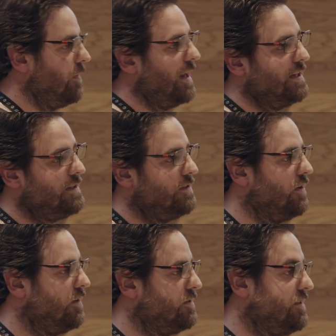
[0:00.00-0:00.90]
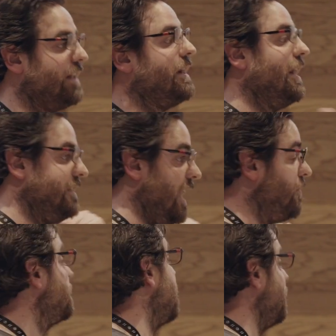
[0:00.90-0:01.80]
Well, this is not statically
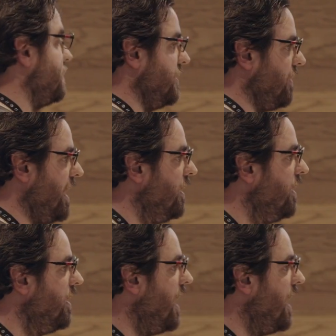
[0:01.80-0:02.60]
typed on JavaScript, right?